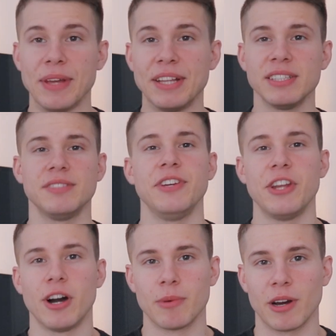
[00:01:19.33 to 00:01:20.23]
In this
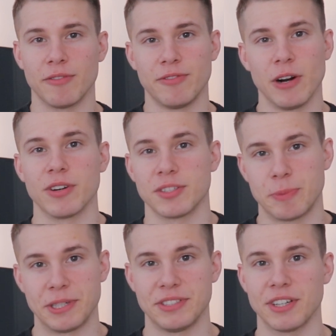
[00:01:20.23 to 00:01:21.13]
video, I'm going to focus
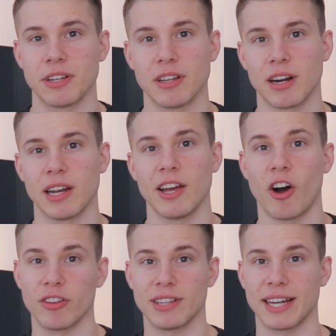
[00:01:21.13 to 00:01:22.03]
particularly
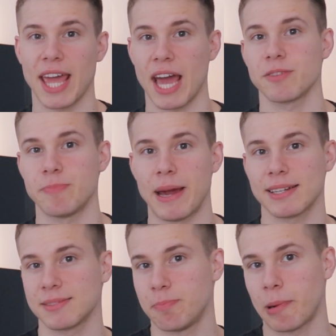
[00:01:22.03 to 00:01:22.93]
on the
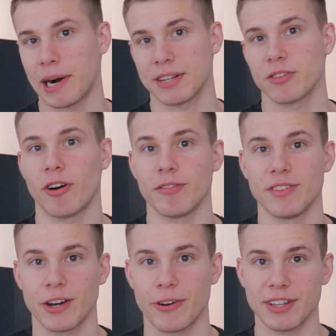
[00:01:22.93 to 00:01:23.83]
cashback part of
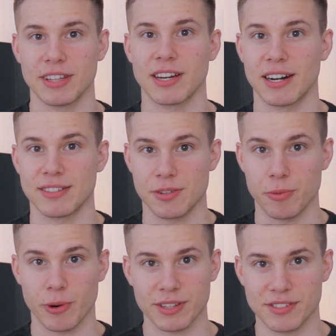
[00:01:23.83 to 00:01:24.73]
the credit card's
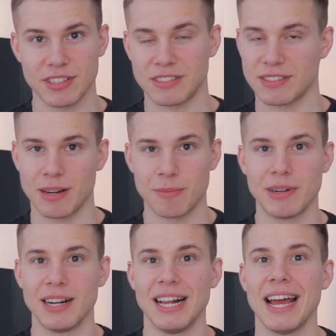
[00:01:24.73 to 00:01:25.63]
reward system,
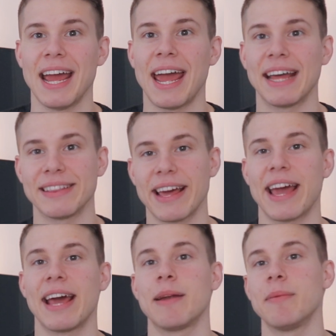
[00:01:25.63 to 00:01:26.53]
and
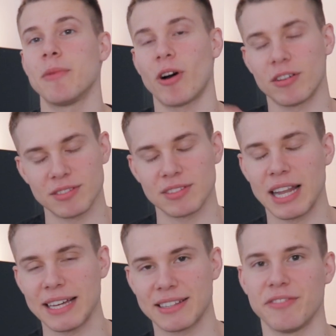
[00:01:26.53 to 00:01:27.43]
then on
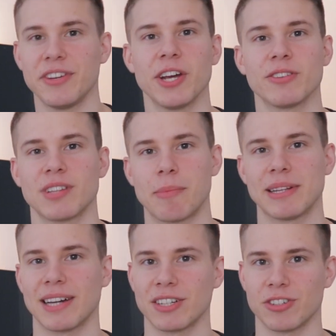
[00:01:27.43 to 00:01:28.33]
later videos I
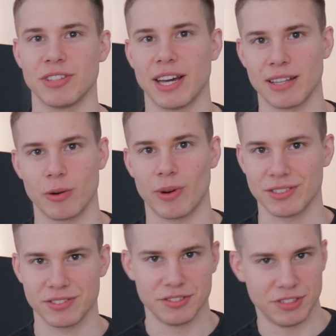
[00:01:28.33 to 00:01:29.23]
might touch on the other
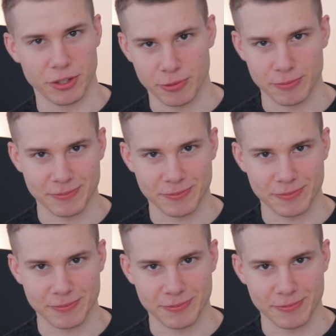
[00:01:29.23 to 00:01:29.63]
ones too.